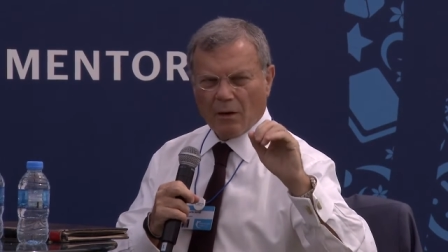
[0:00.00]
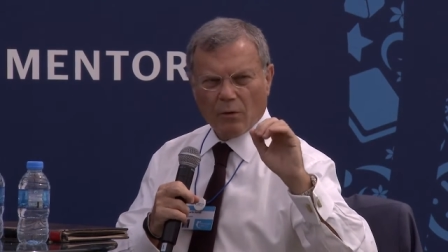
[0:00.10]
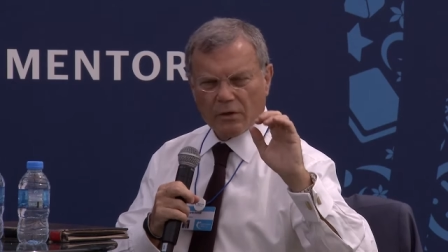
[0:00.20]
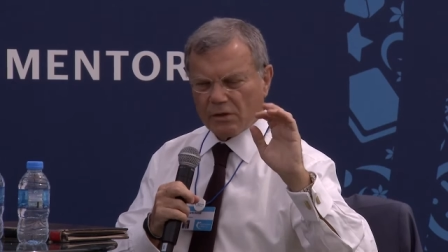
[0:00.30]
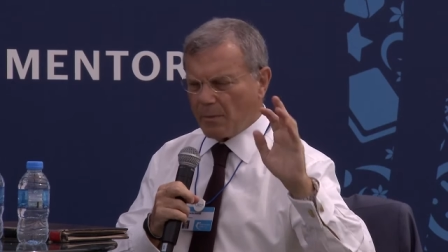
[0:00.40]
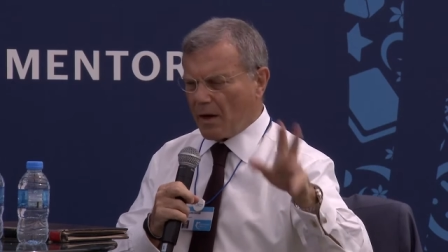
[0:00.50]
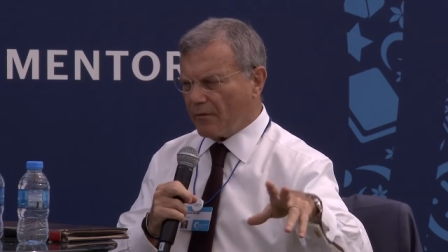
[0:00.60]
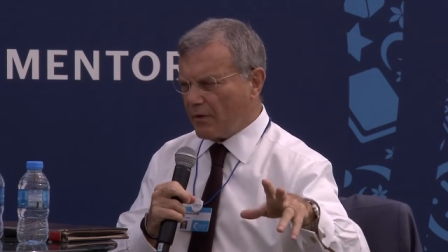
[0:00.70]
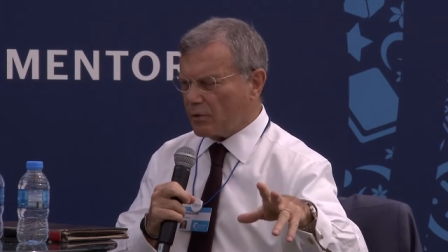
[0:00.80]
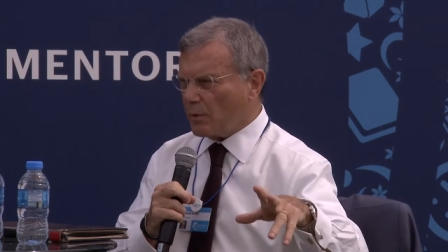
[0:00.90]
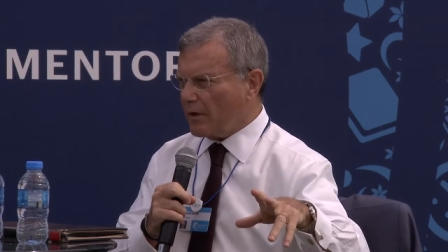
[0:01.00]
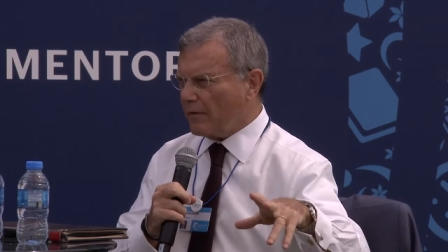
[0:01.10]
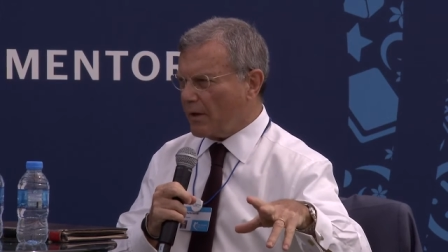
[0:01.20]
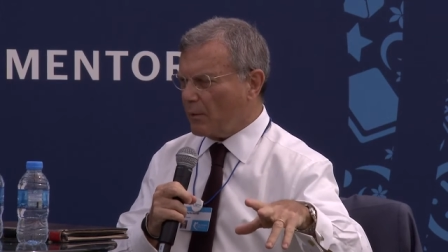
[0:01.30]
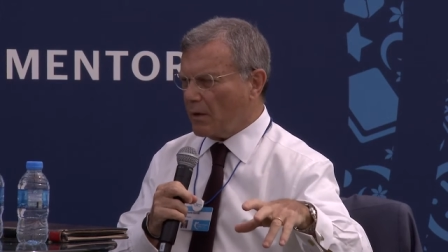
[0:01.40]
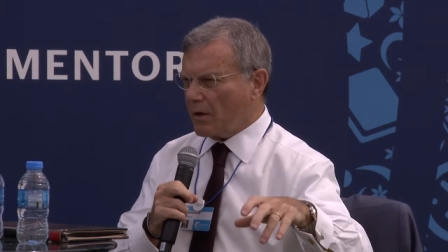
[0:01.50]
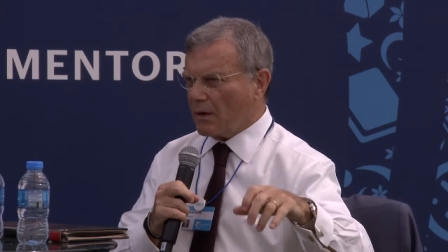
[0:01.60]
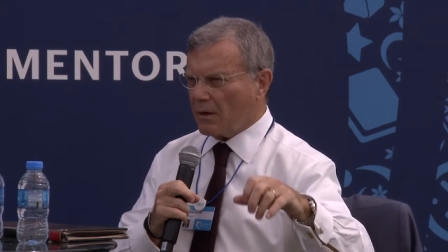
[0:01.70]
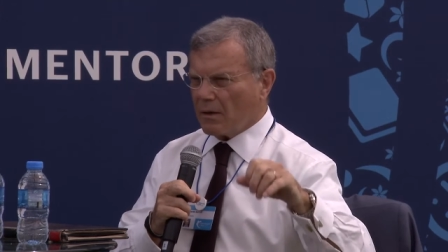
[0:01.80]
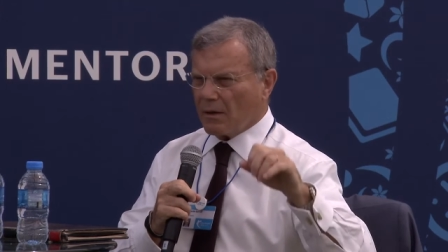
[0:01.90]
or the smartphones, whatever they
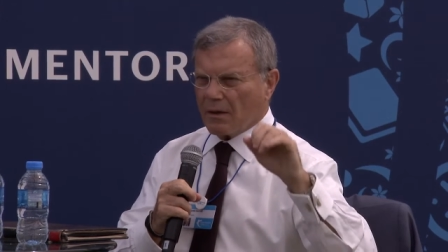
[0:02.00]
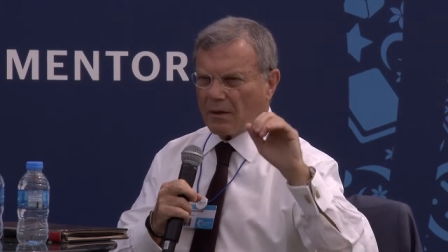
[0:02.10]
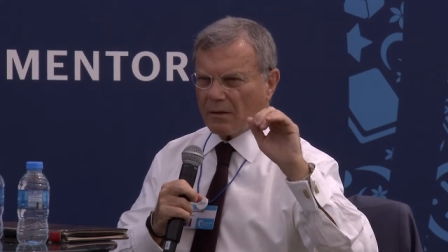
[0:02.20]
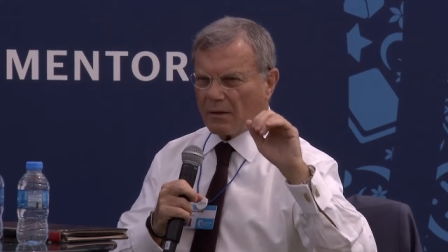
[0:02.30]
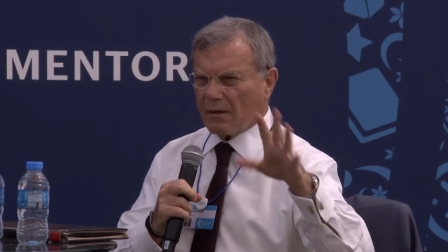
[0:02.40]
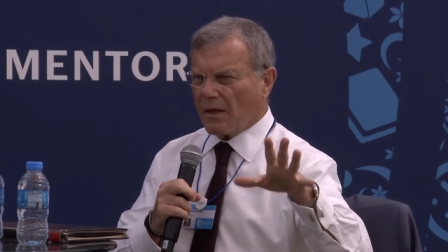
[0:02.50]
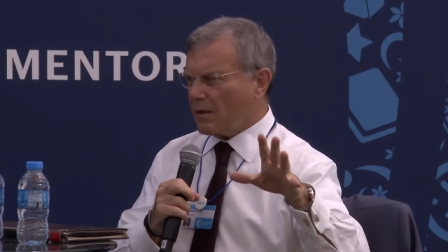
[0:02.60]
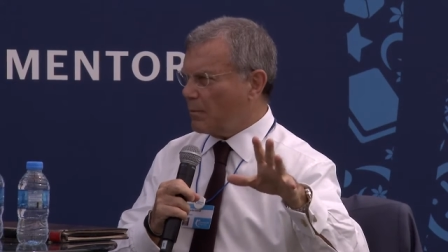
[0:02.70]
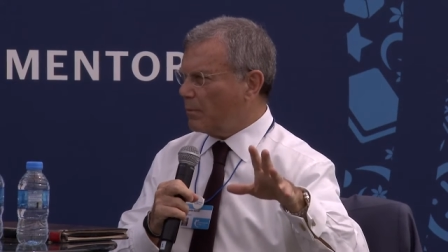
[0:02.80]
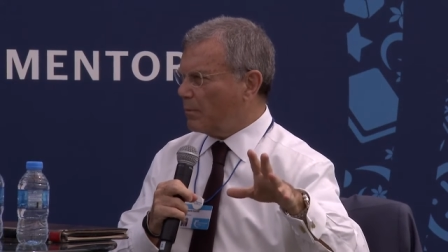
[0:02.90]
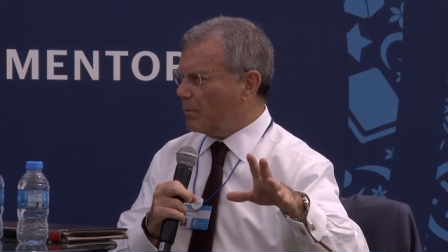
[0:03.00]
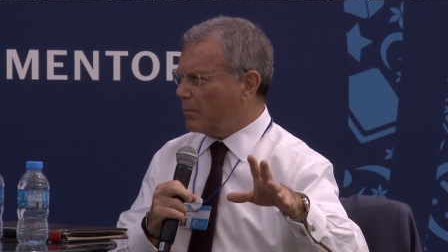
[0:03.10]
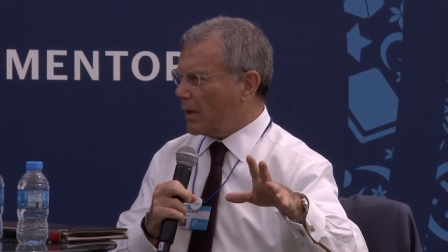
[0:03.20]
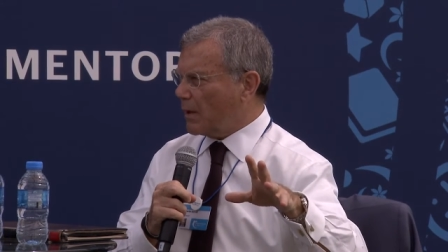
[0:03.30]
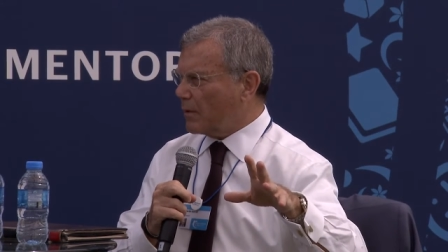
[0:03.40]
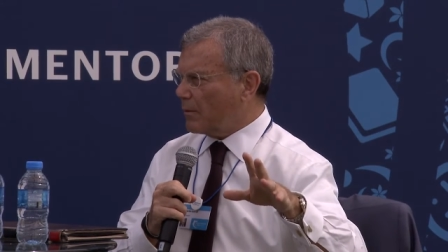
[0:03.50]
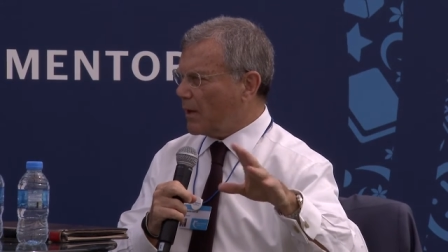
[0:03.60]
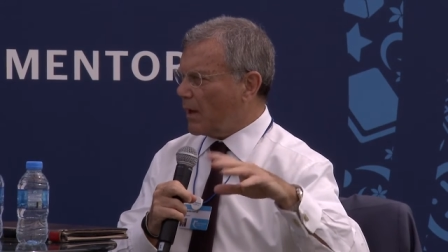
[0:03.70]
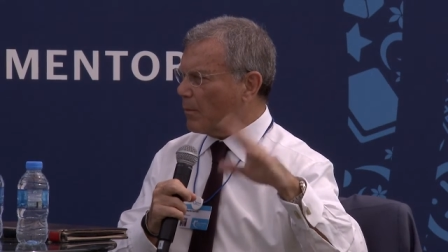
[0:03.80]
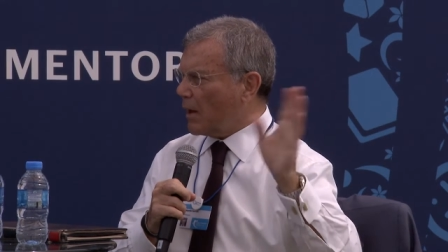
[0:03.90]
were, let them play with them,
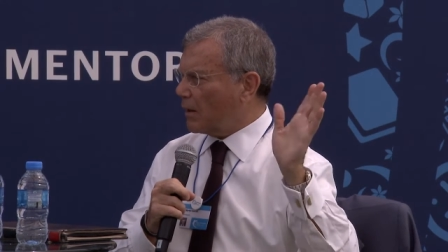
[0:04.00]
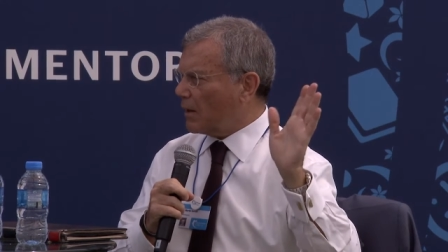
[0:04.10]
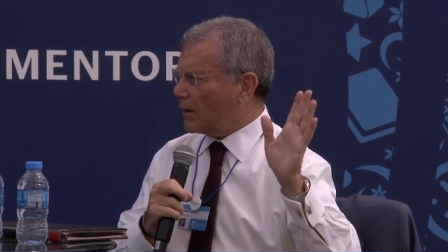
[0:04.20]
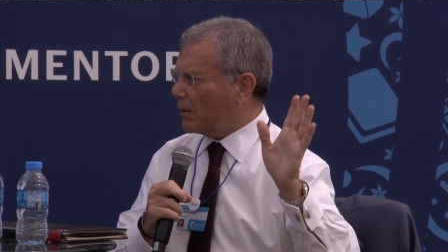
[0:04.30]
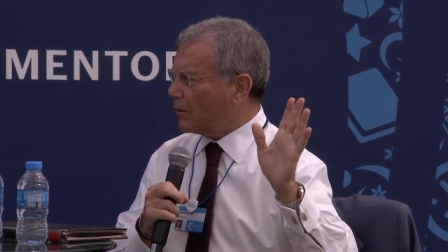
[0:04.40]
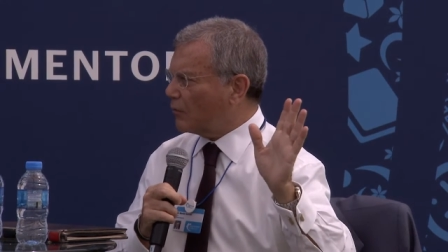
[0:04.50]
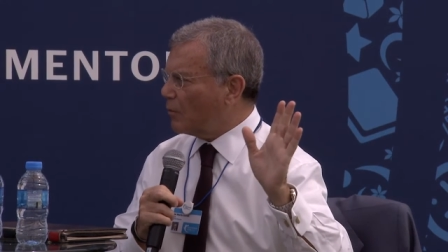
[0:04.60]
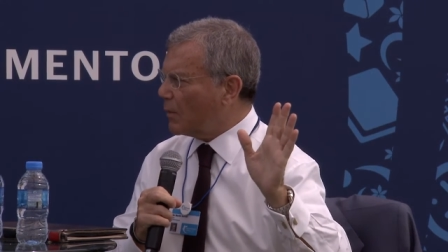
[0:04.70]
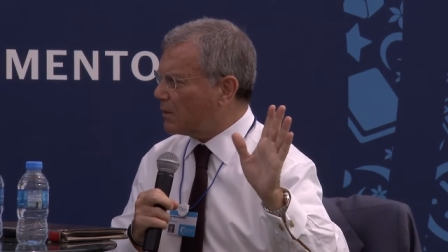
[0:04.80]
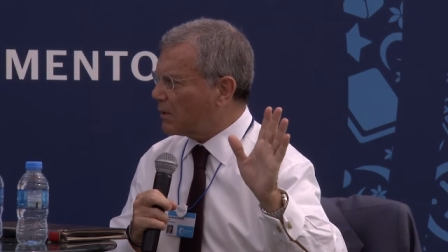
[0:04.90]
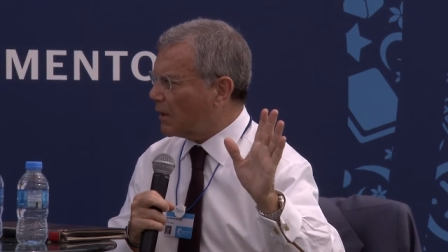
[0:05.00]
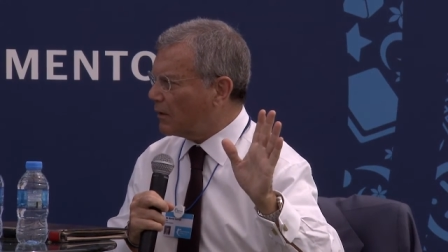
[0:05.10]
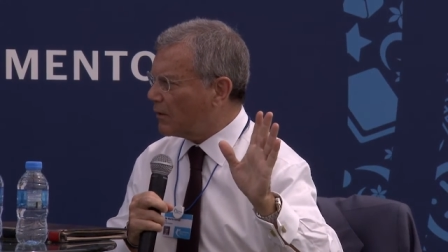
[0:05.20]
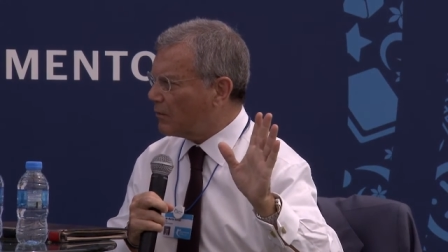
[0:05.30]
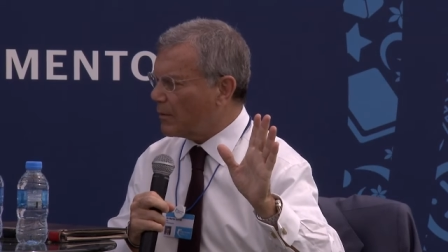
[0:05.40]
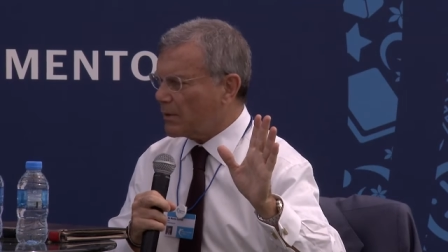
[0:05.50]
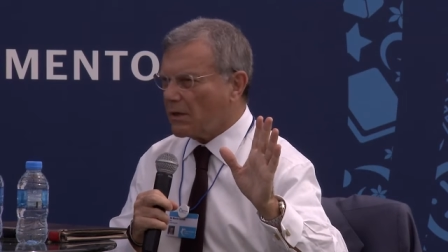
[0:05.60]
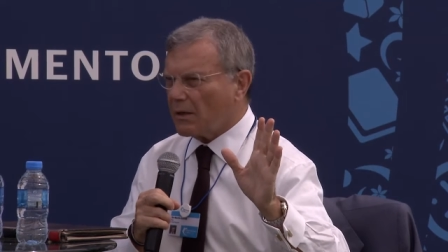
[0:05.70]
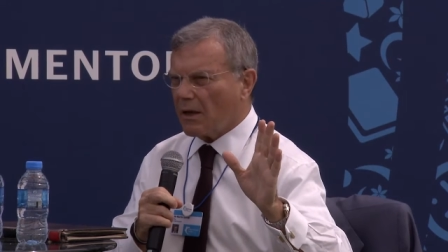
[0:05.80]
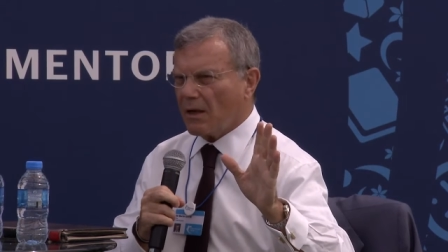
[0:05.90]
came back, I don't know, 2 months later, 3 months
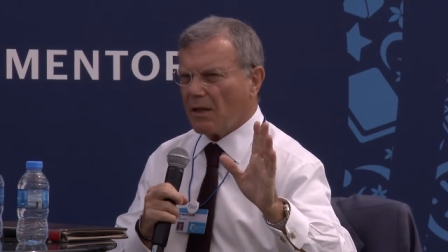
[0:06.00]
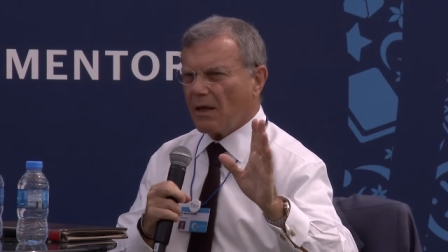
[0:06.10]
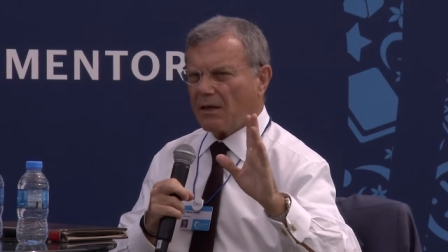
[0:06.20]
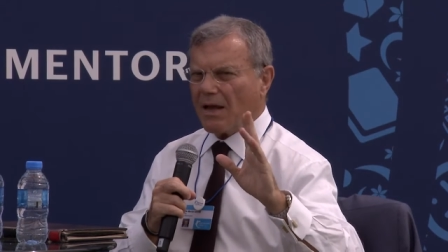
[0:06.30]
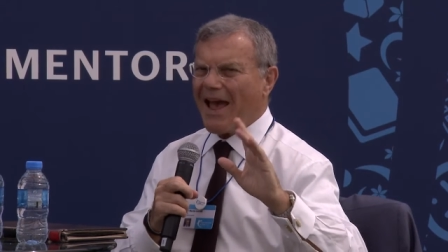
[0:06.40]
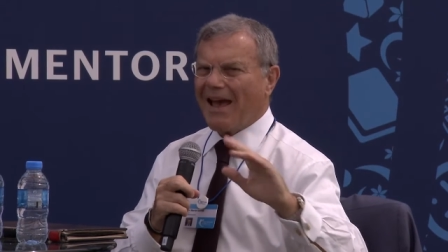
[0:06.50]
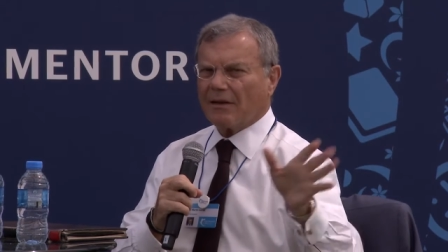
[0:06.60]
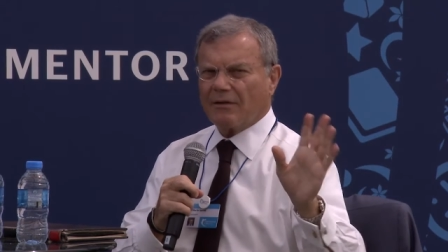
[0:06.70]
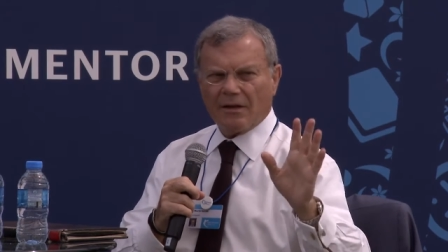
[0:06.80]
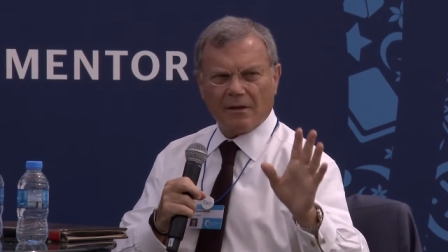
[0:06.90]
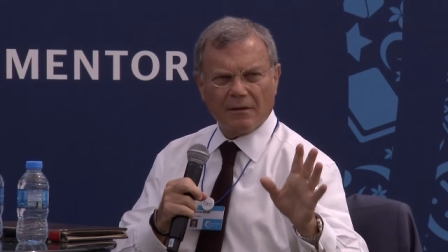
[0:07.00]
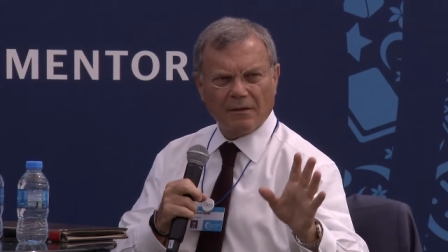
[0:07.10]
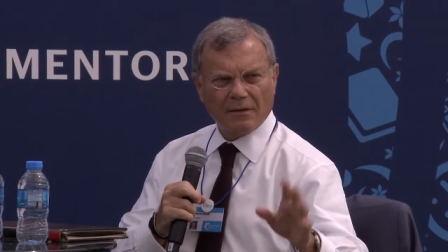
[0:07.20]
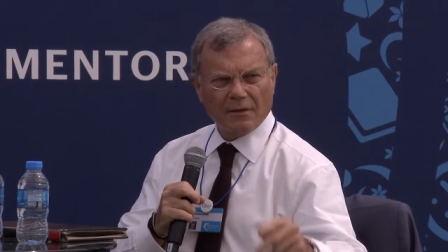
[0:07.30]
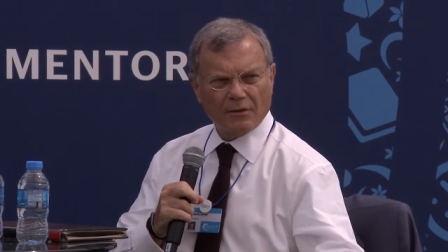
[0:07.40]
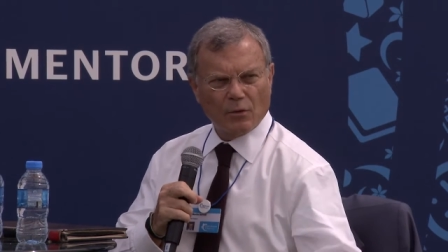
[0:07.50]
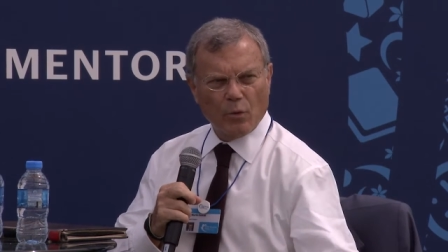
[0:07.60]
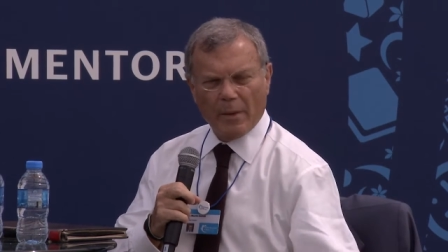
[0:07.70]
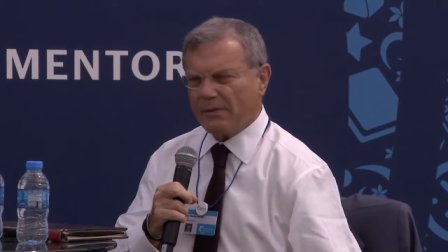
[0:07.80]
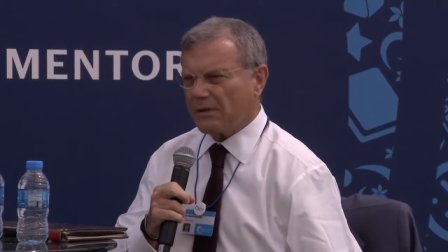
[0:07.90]
later, and they had hacked in to
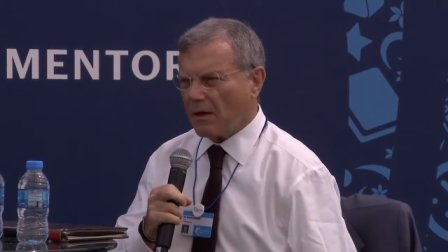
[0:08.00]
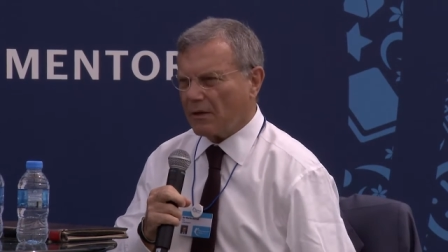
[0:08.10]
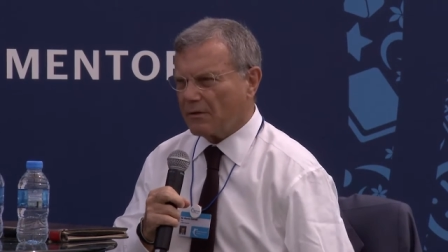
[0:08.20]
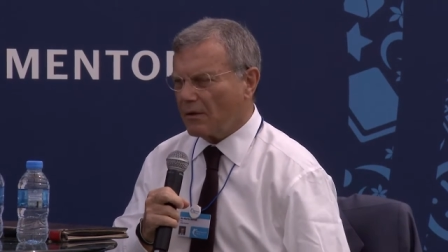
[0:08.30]
websites.